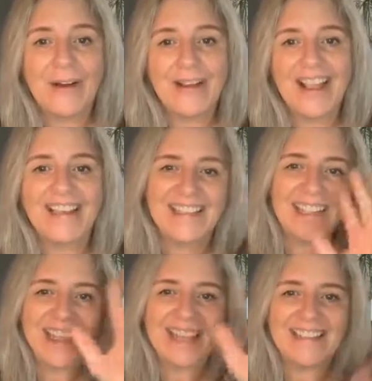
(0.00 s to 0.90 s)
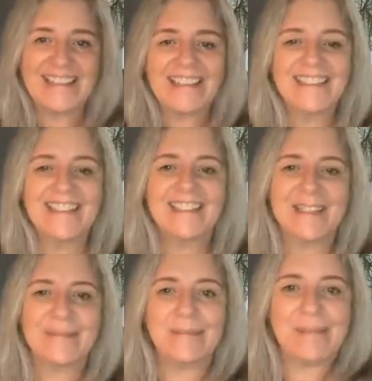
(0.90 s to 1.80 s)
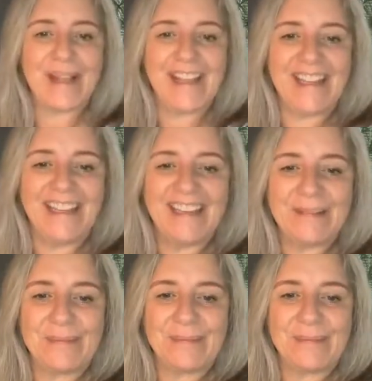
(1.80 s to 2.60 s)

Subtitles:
Okay, take care. See you soon. Bye.